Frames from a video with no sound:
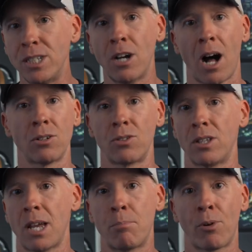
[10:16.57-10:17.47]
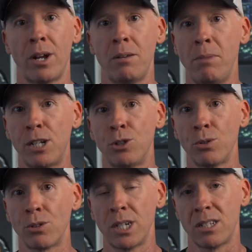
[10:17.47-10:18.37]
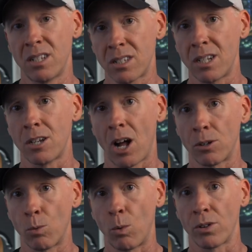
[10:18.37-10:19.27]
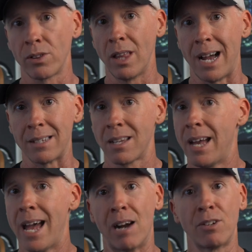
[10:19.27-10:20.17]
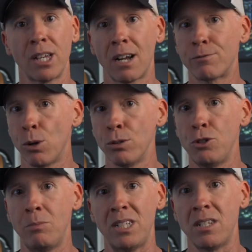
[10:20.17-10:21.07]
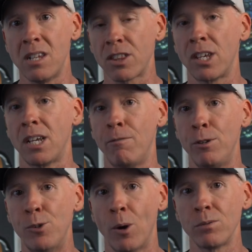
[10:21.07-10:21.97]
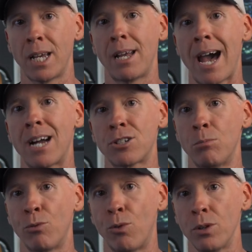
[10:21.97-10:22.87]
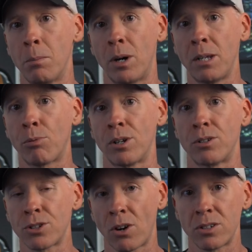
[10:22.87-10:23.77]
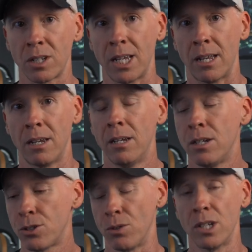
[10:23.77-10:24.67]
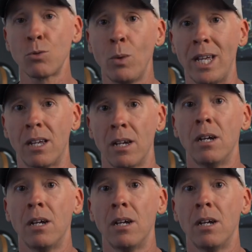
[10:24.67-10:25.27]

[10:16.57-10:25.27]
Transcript: dollar that they print makes your existing dollar worth less. Everything I've told you means nothing if you don't take action before the money printer starts again. So this week,